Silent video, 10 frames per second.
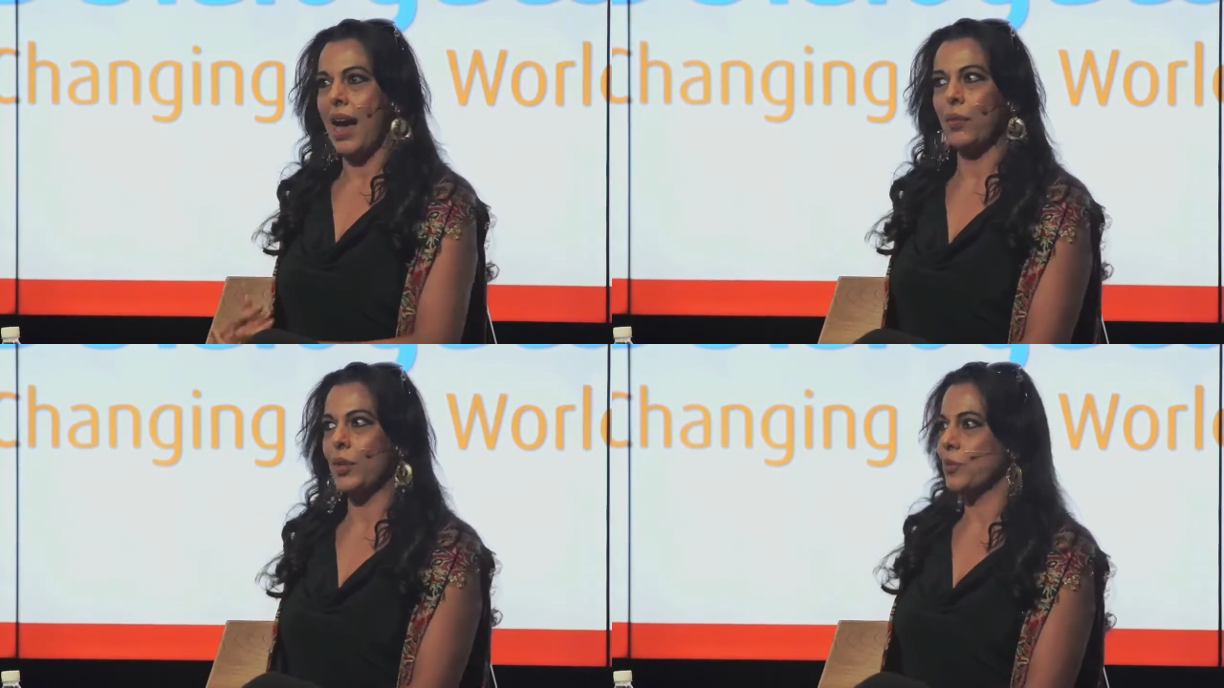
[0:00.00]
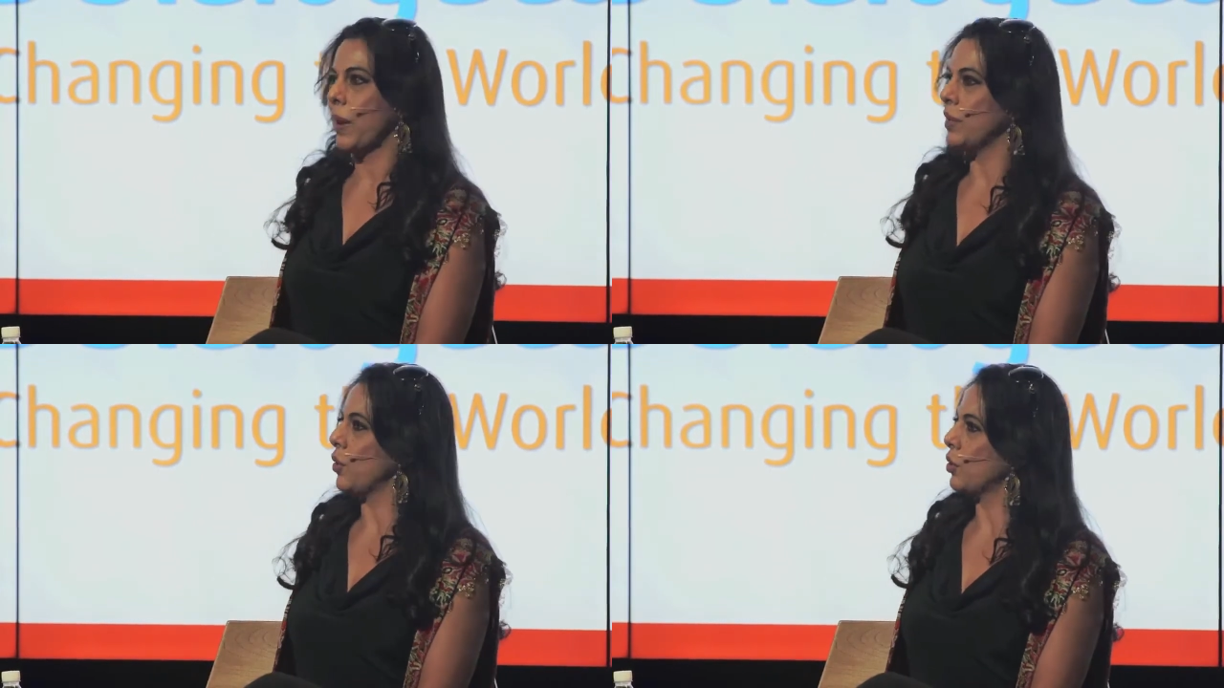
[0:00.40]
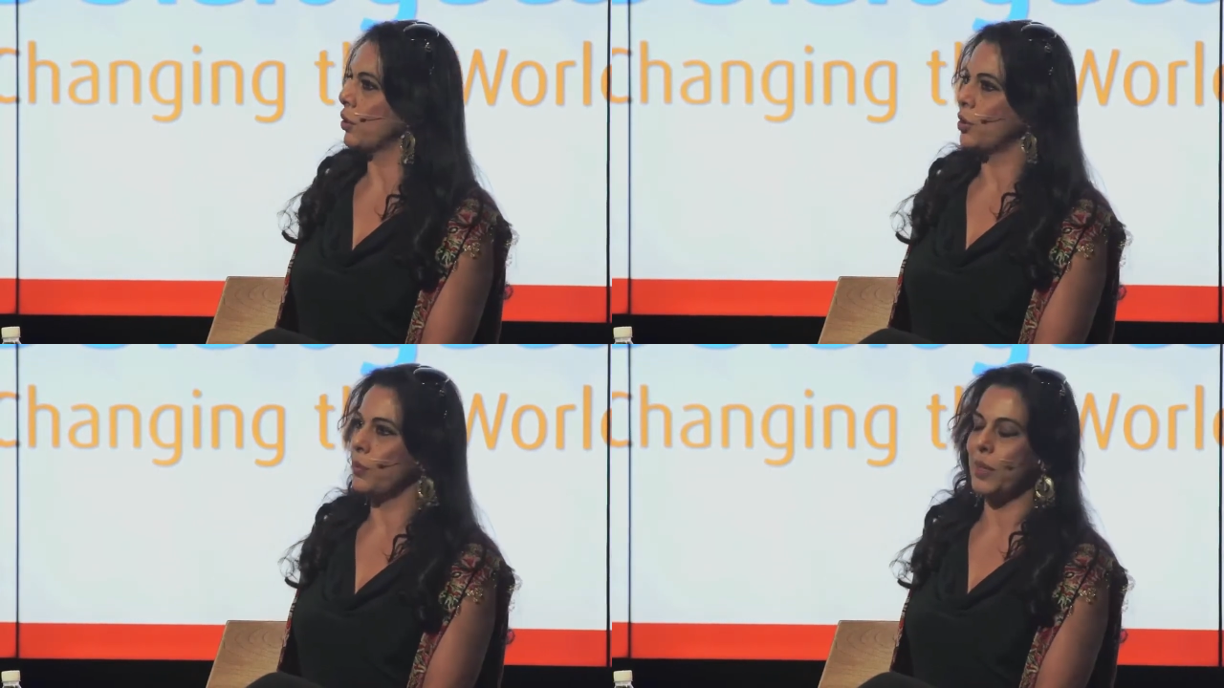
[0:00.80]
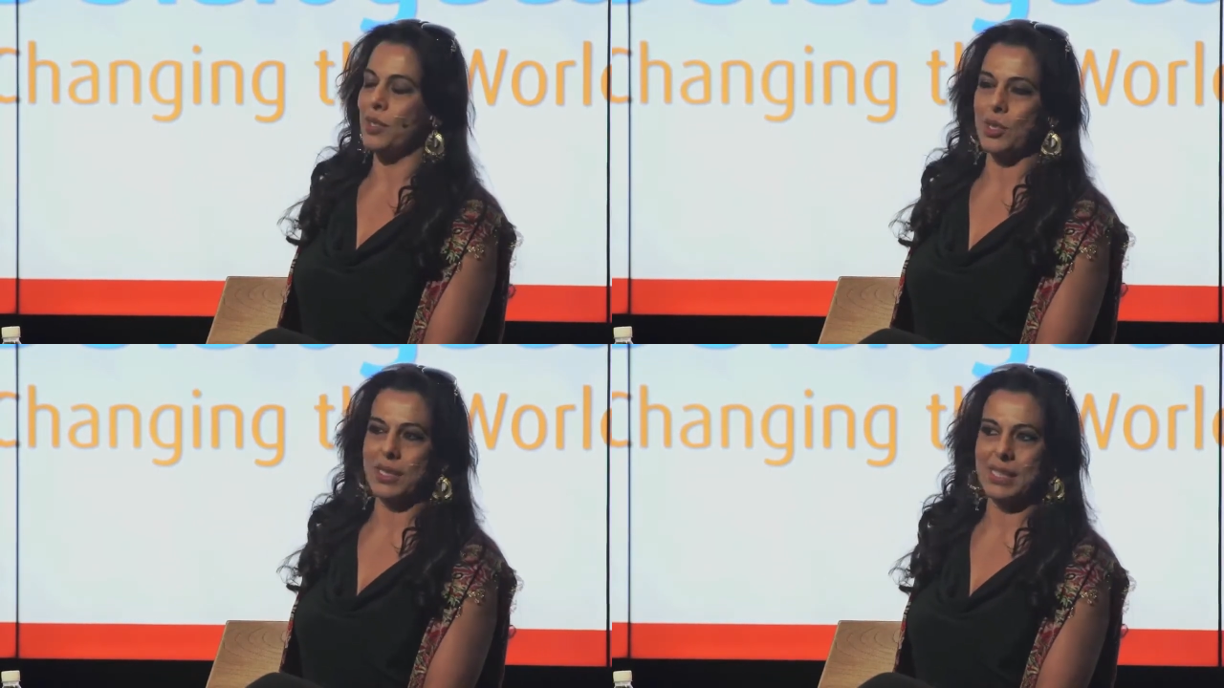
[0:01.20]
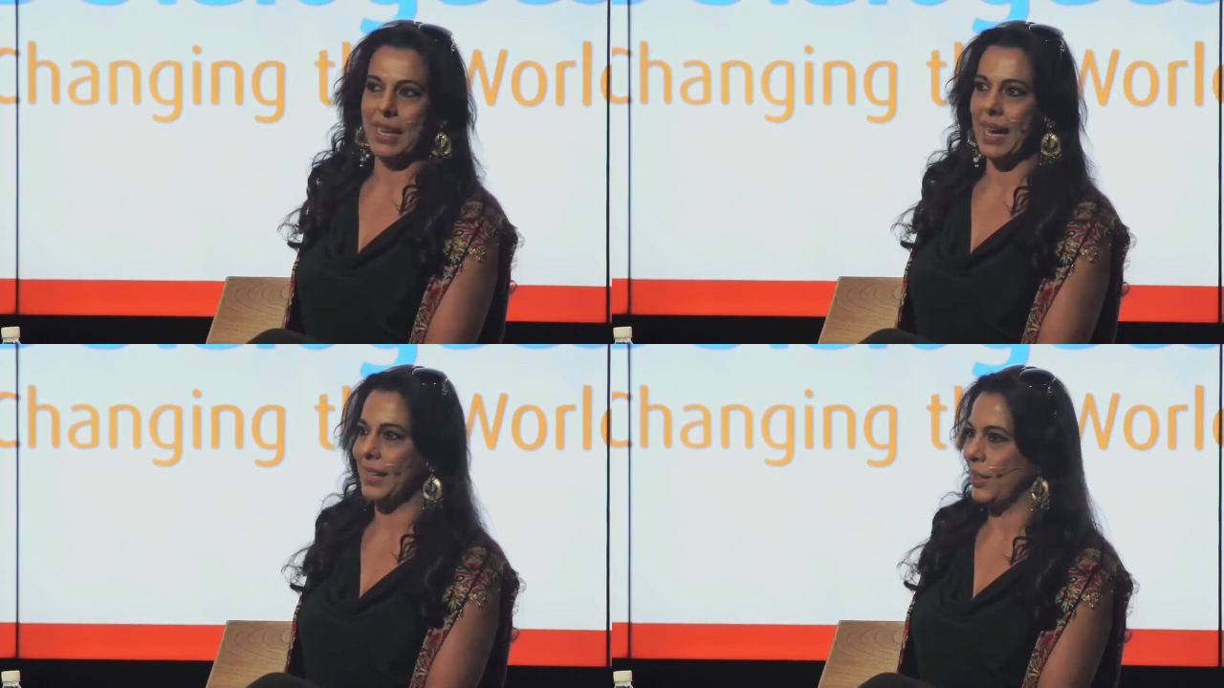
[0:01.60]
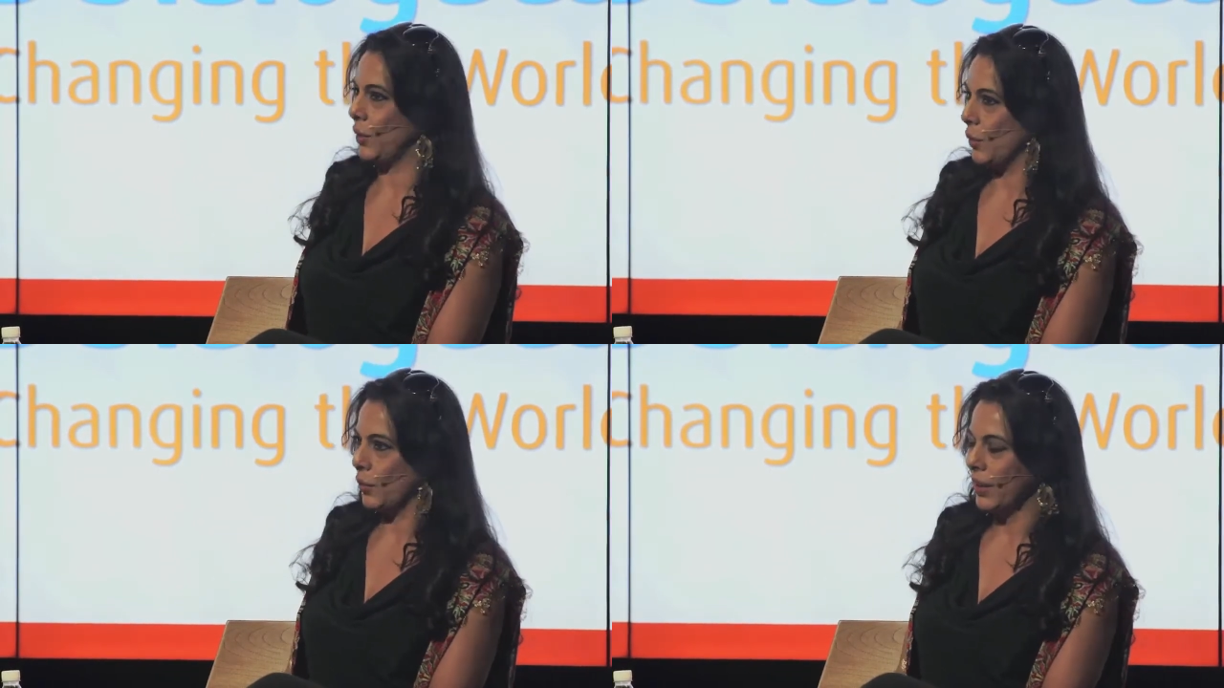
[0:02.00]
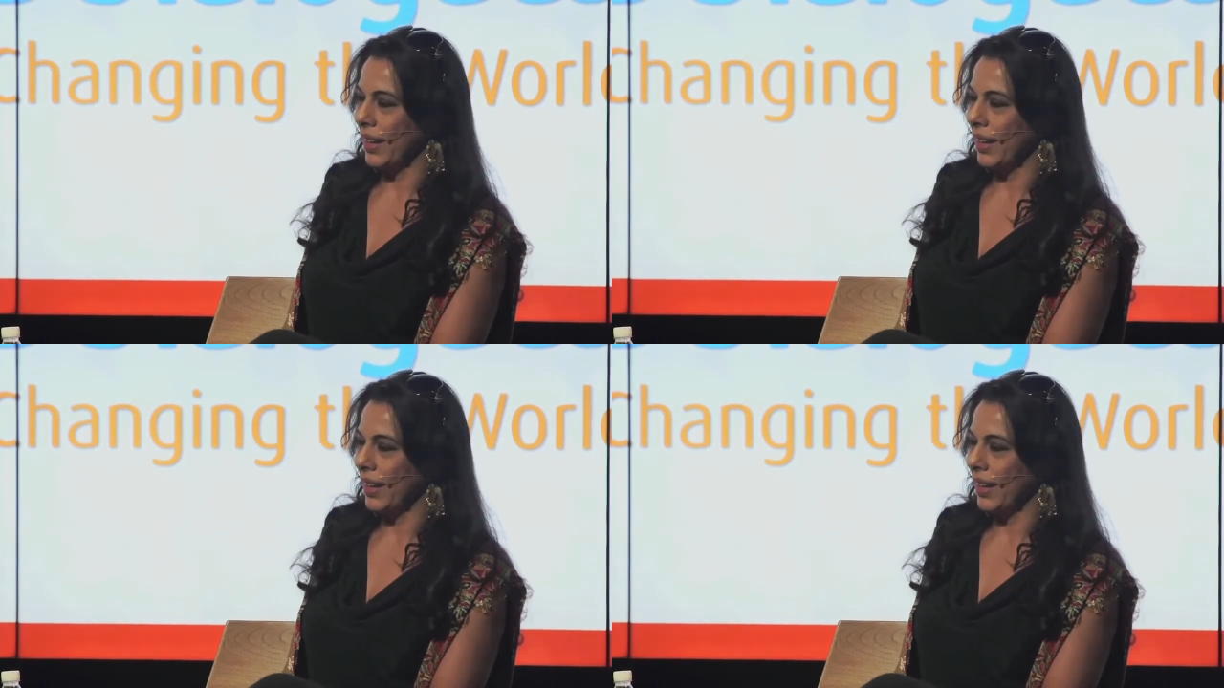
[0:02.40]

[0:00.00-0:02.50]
I wish my daughter could be just like you.